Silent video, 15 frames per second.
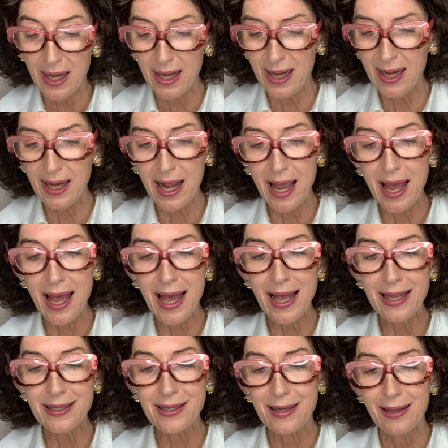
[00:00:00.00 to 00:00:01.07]
it
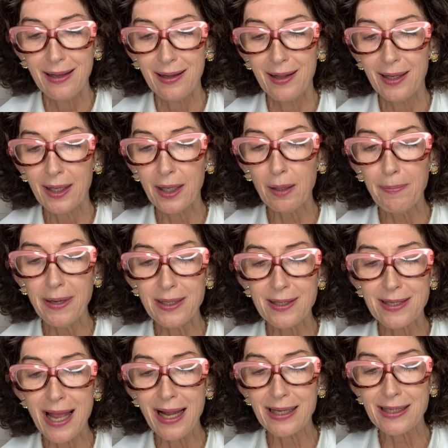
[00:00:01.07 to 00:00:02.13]
has a little bit of
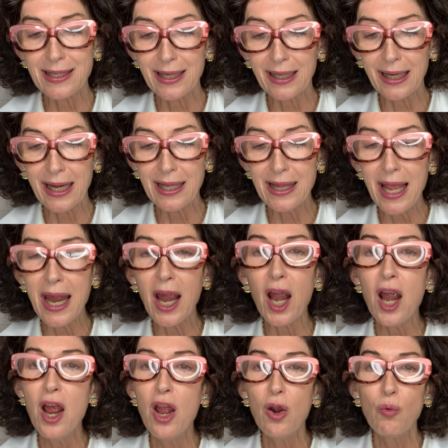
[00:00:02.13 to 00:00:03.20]
salicylic in
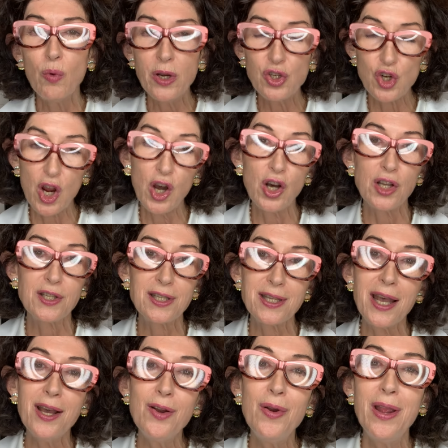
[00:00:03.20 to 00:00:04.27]
there, which
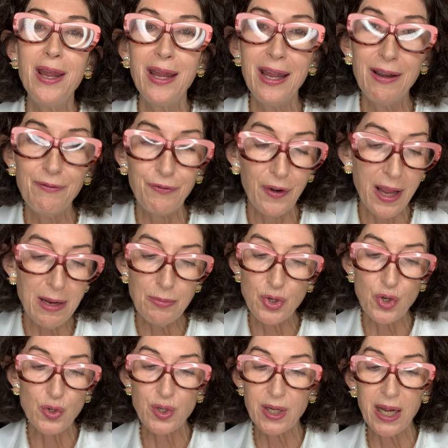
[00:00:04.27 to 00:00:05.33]
also
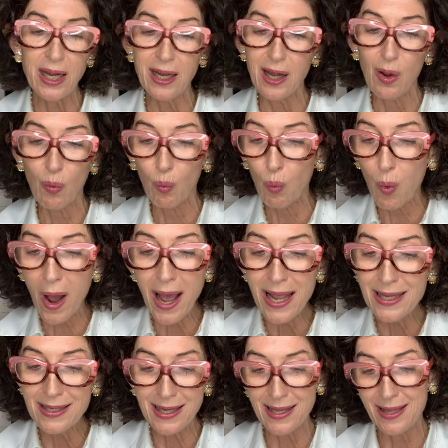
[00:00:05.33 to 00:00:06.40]
inflames your skin. Why
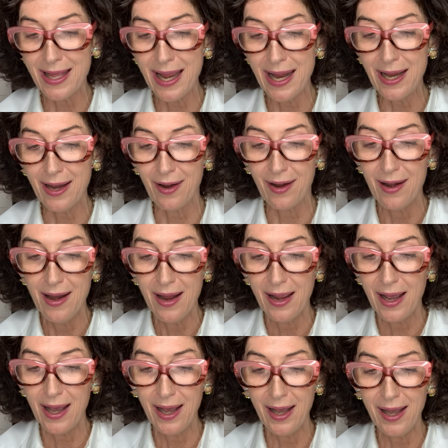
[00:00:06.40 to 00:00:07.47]
is it there?
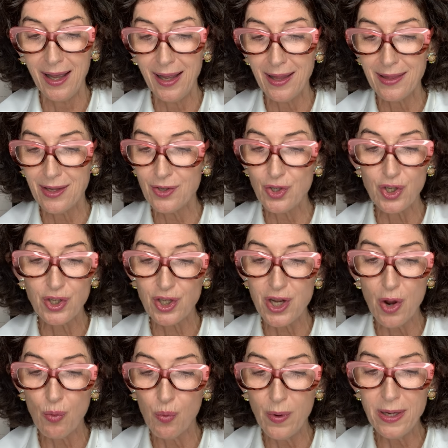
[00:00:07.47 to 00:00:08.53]
There's just
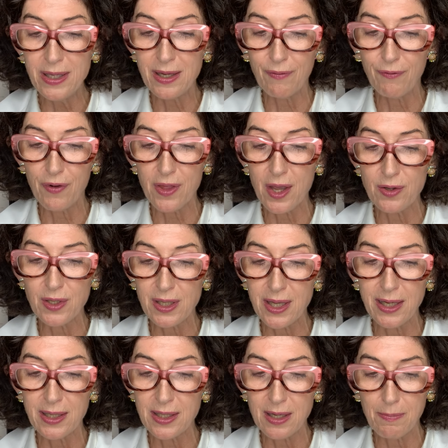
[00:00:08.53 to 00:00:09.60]
no reason for those
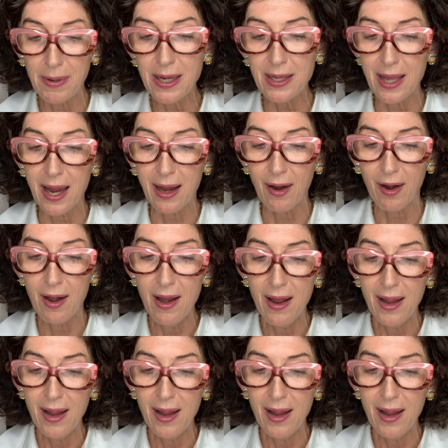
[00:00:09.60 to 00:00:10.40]
things to be there.